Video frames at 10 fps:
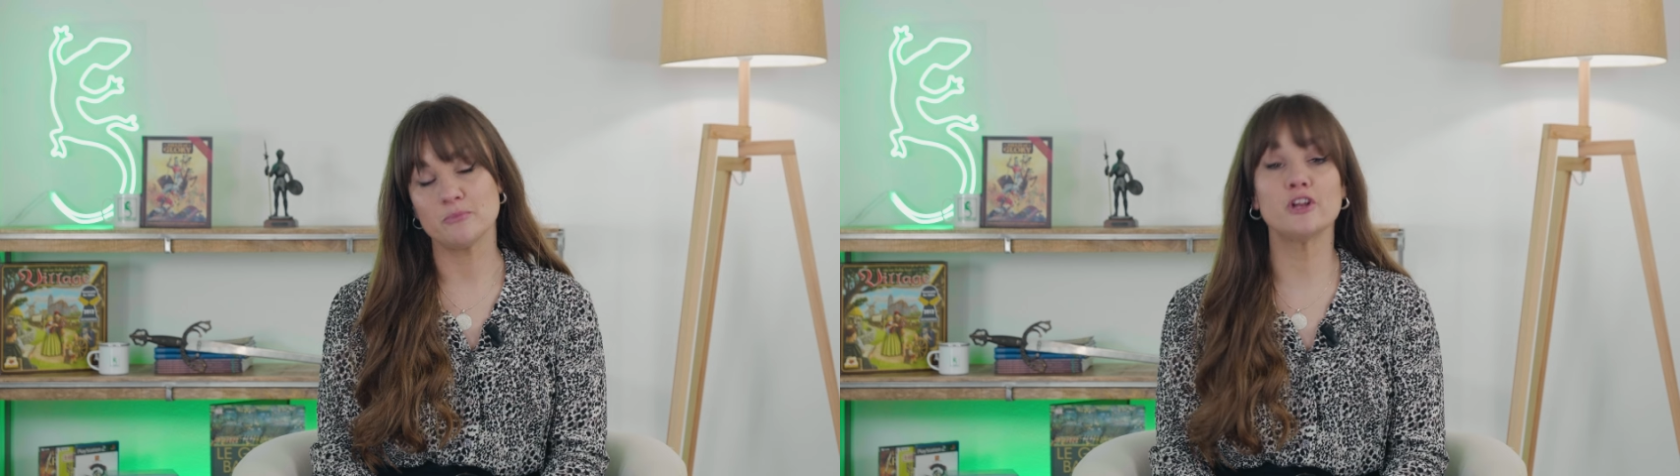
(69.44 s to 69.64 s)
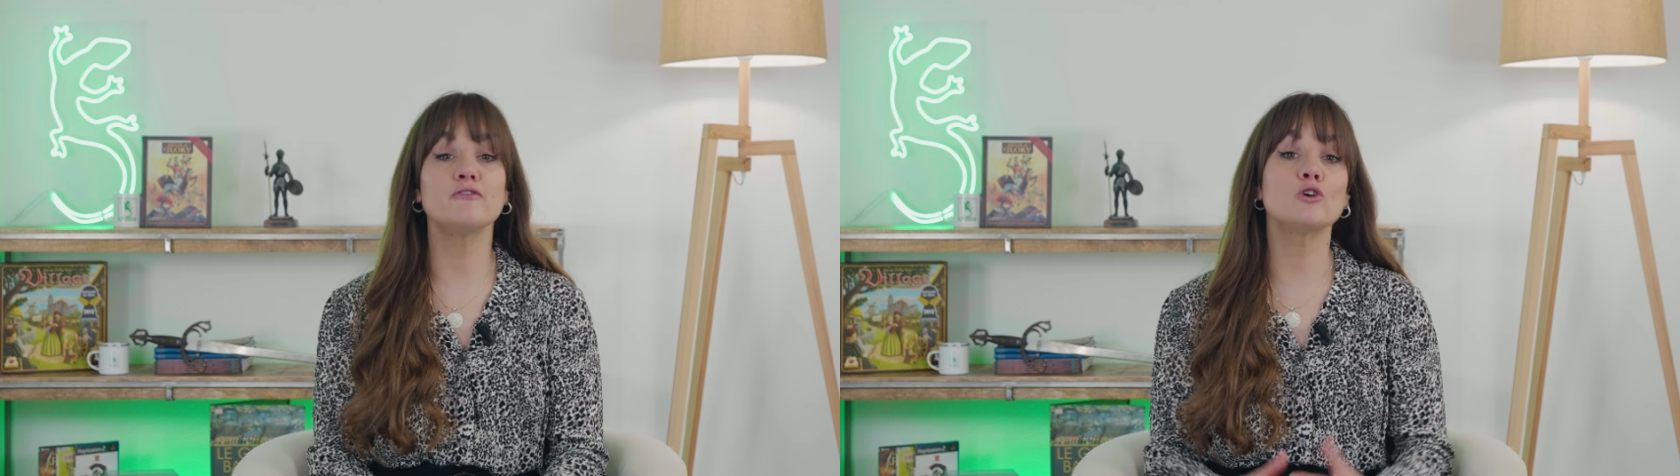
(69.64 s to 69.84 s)

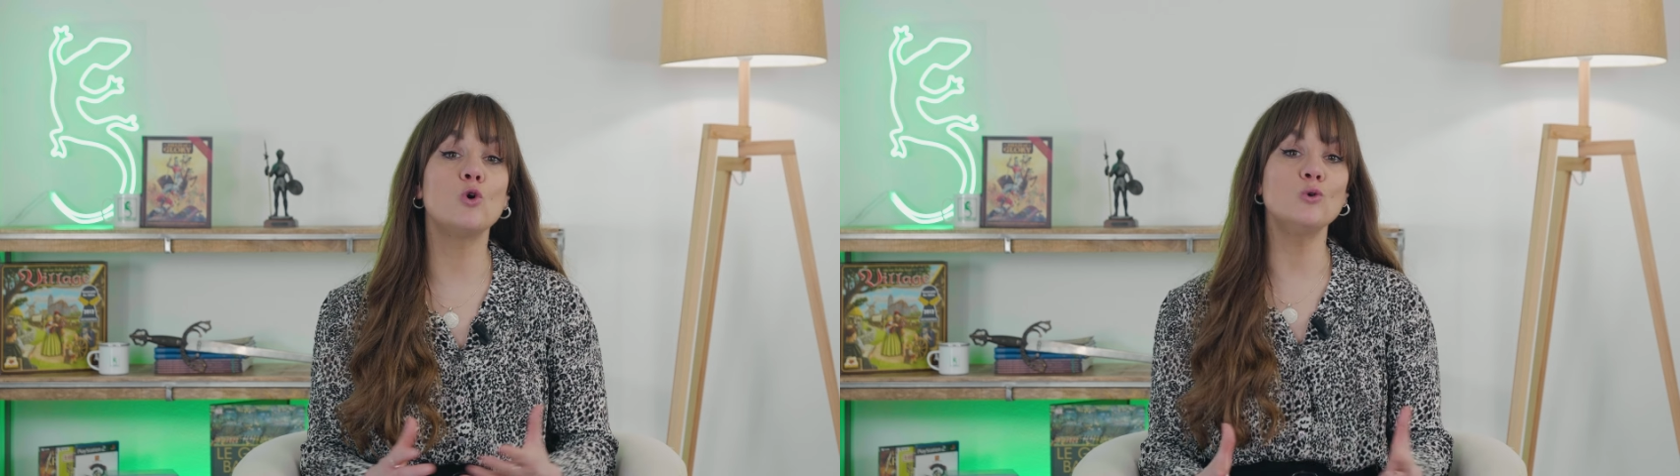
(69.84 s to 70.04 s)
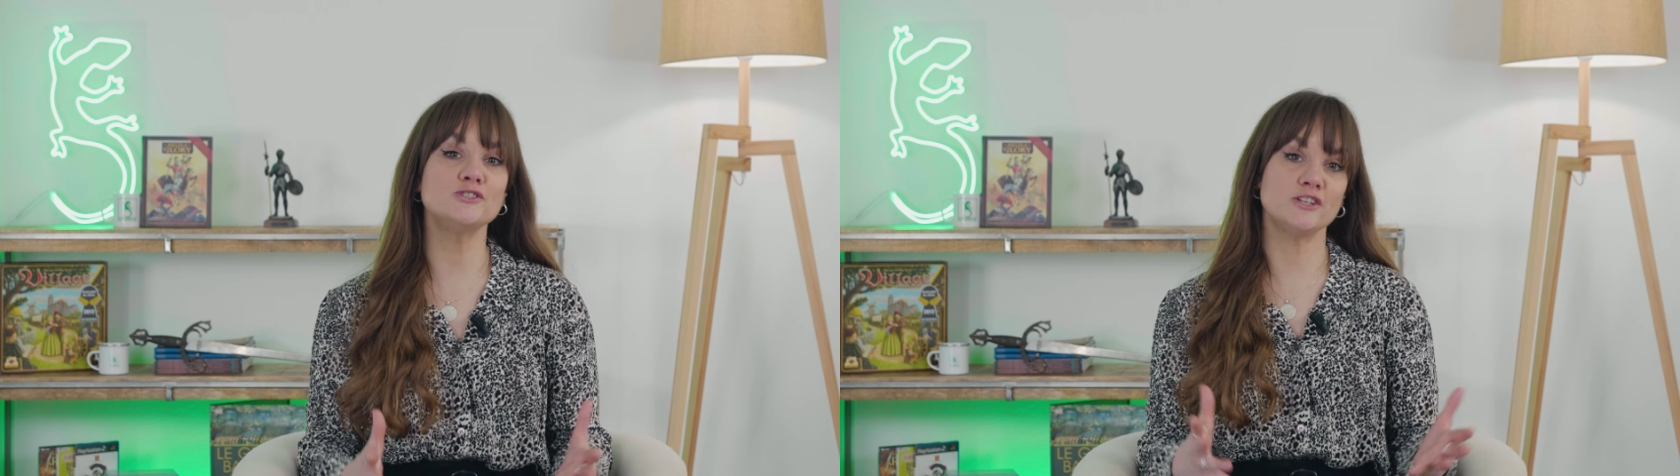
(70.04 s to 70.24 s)
But over the
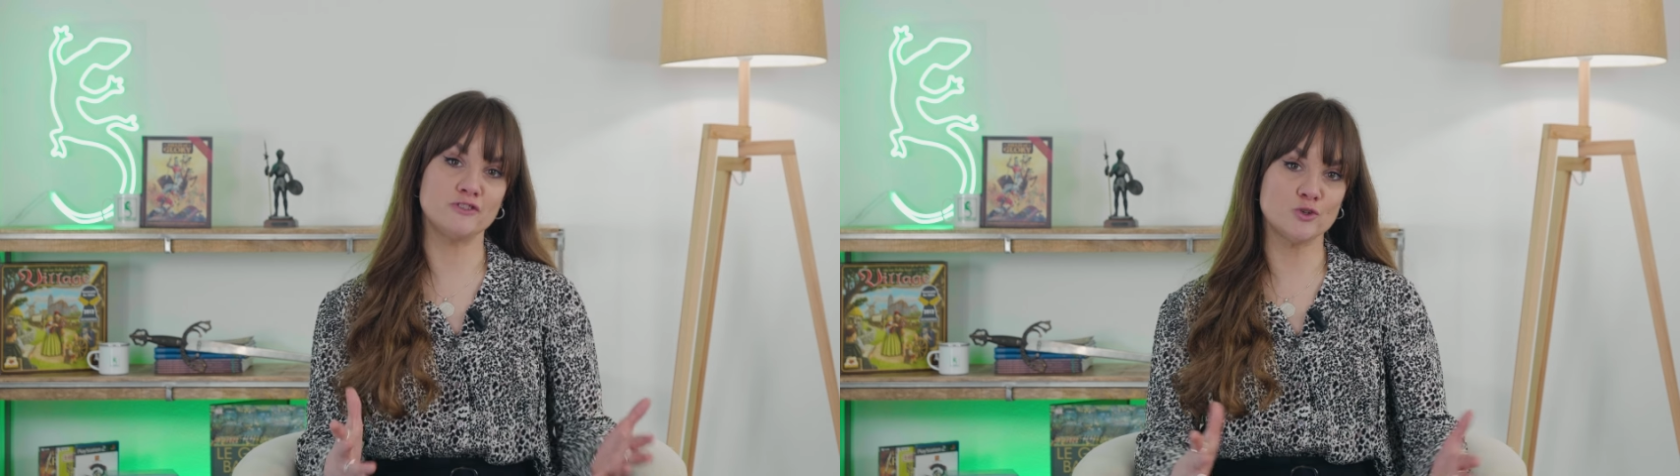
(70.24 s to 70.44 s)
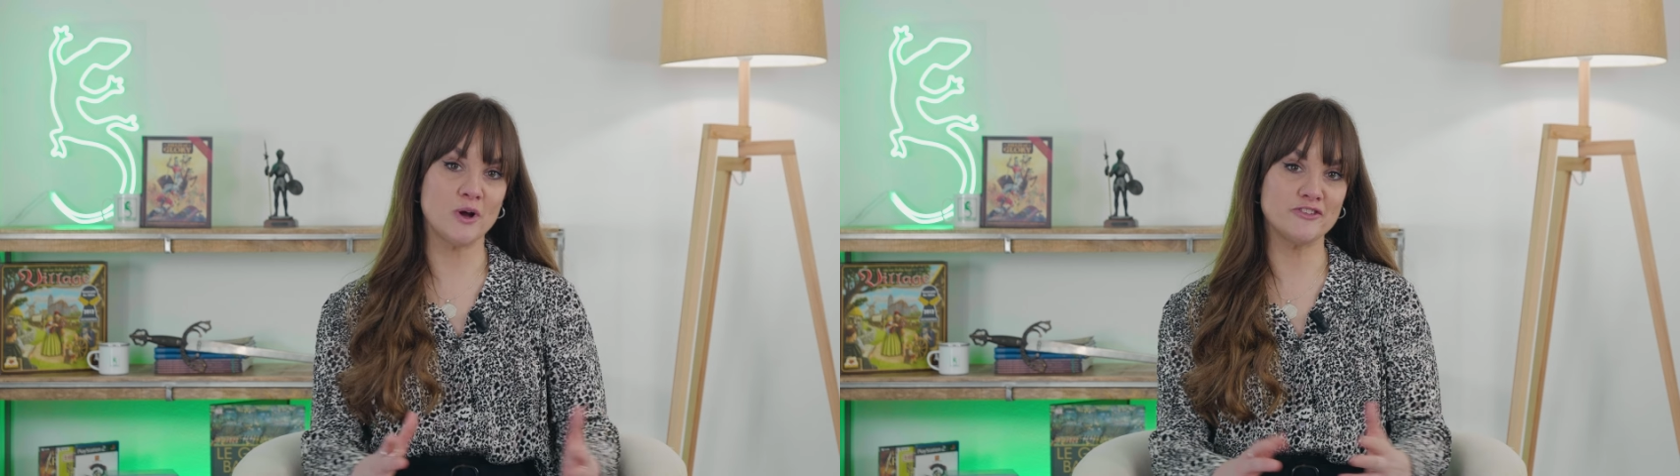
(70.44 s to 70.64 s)
course of
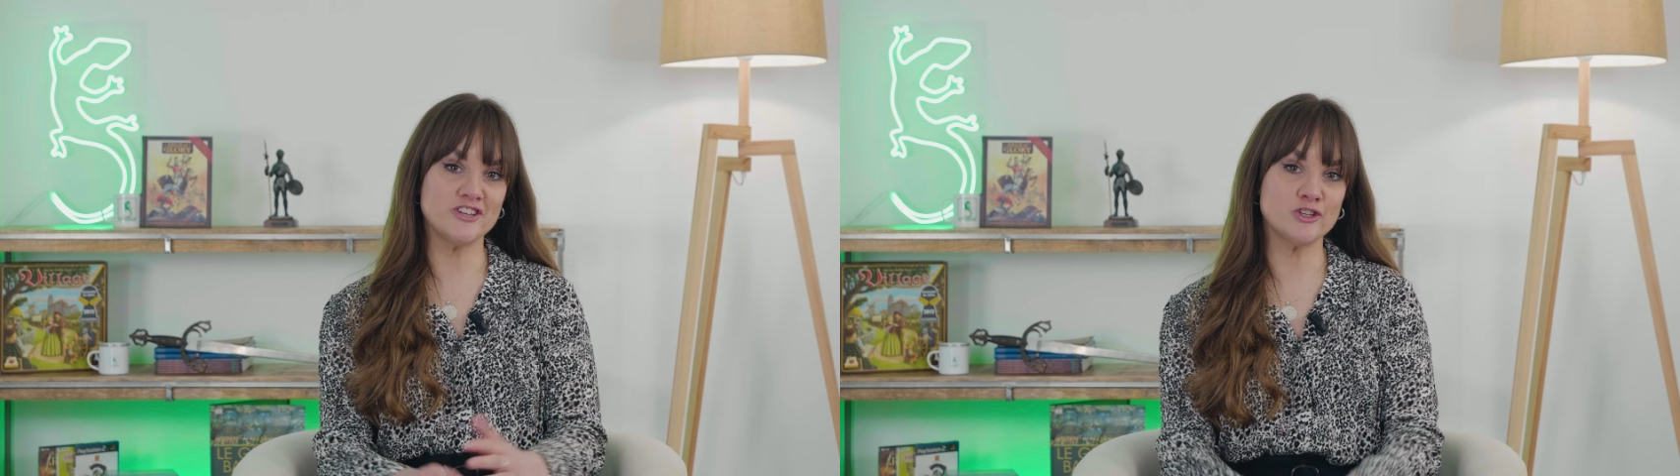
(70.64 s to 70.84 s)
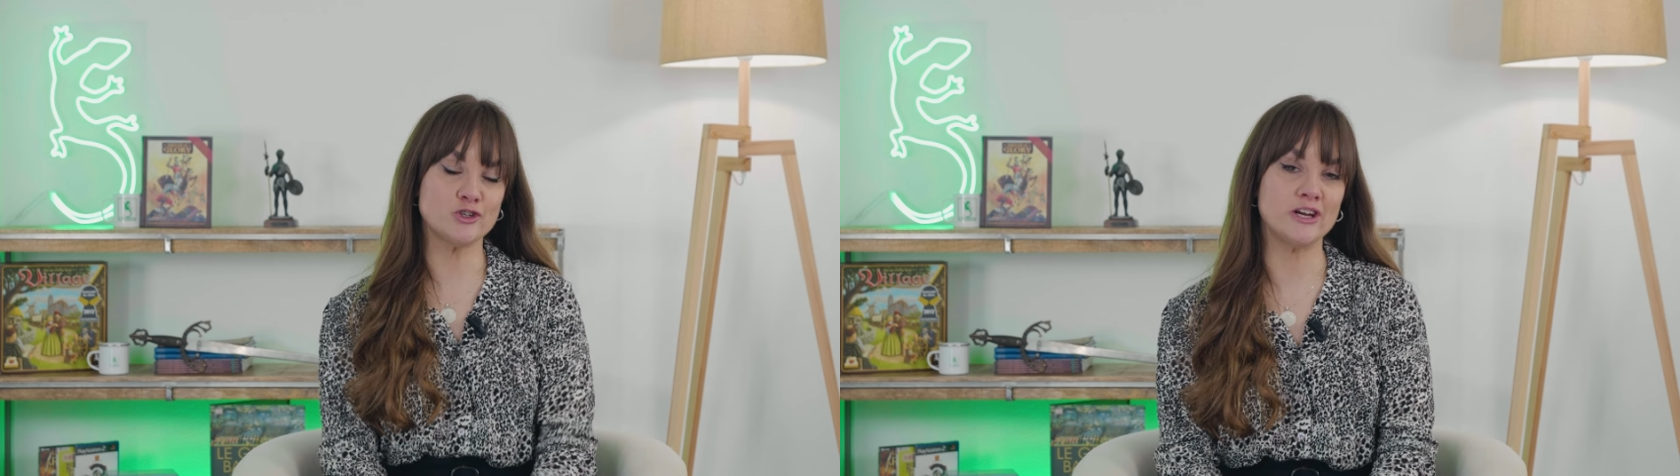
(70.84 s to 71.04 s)
the 12th
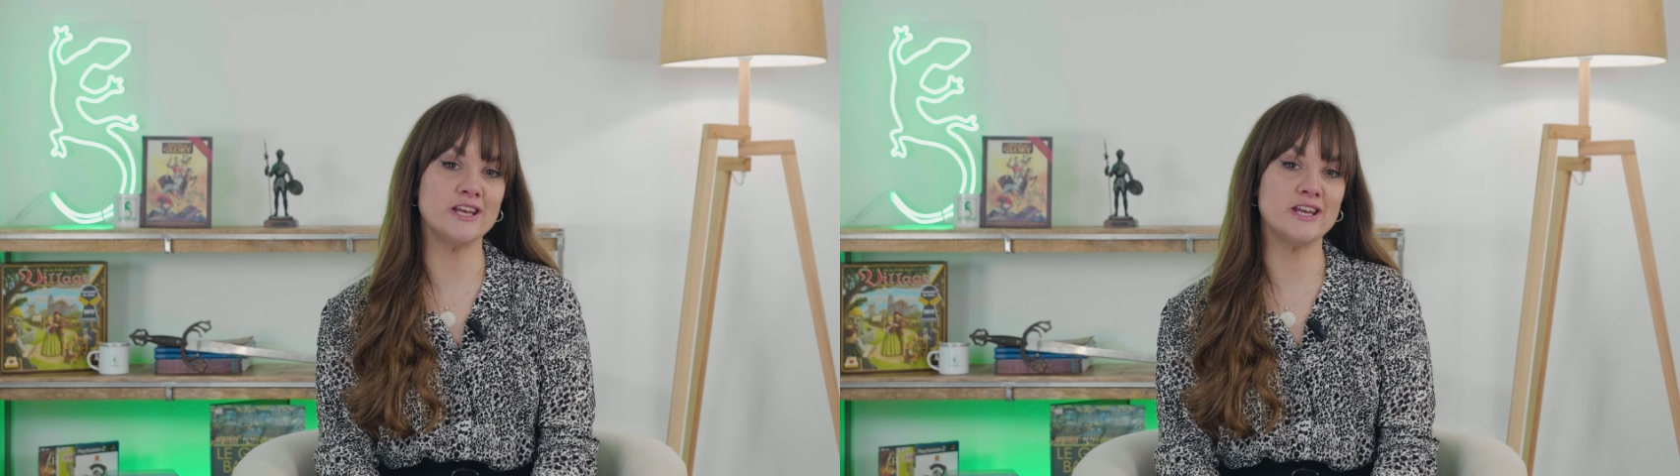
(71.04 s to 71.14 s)
century,